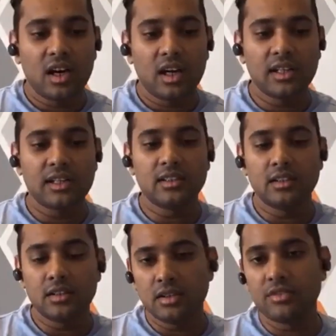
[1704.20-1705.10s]
And then
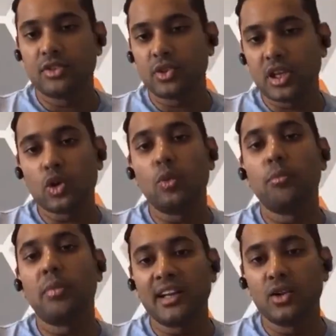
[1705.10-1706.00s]
if you can
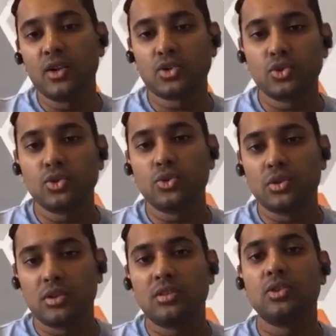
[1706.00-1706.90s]
combine those
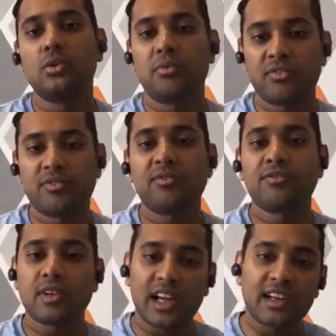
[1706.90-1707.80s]
two, you'll
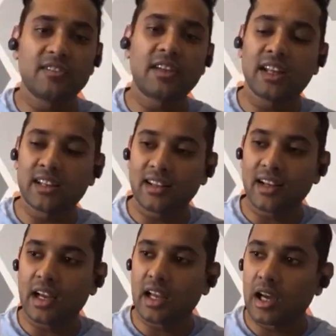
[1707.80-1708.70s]
kind of, and I think
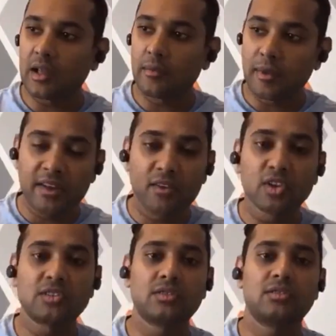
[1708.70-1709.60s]
IMA
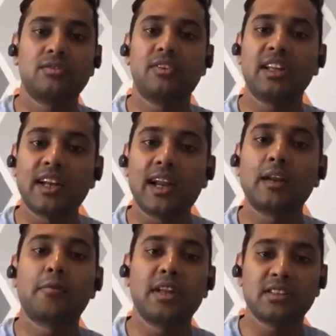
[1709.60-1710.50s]
was a very right
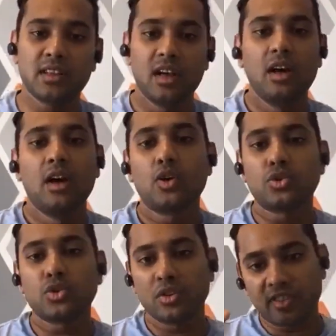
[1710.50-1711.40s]
place to
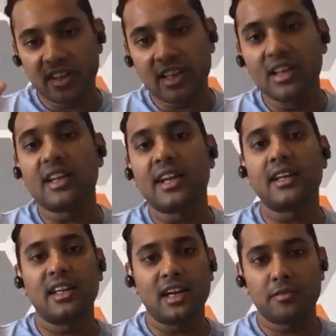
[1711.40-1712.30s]
sort of
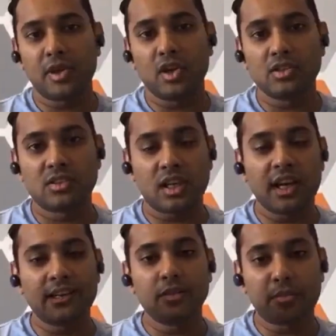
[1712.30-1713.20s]
inculcate that, because the
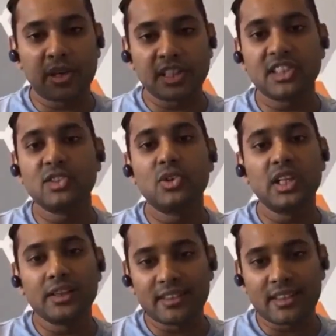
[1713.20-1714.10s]
kind of pressure you
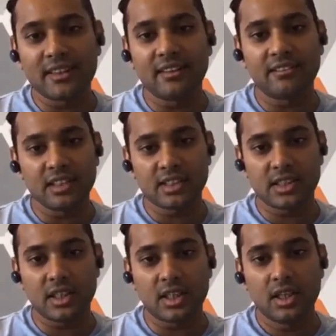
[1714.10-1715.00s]
deal with in the first
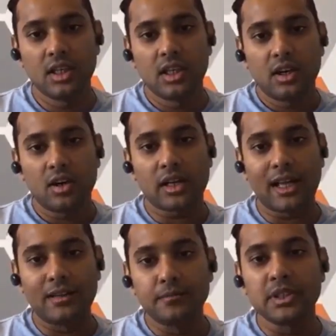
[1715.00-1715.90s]
year on
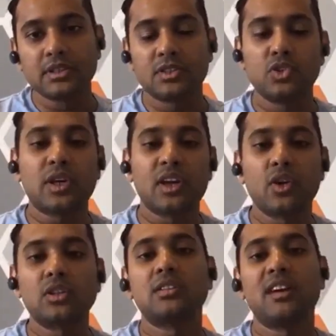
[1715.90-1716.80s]
campus, you
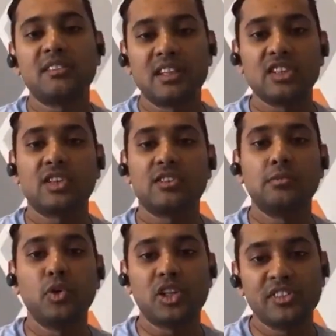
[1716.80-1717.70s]
cannot survive unless you have the
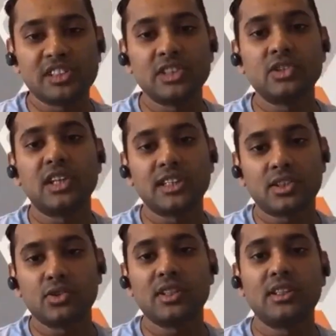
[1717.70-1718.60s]
motivation to get
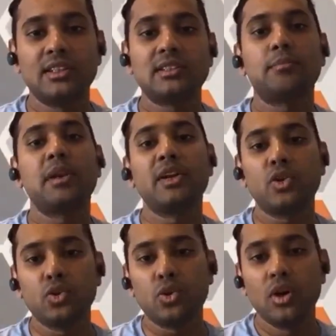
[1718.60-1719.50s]
through and the discipline
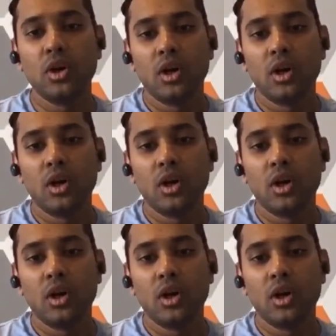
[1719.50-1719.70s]
to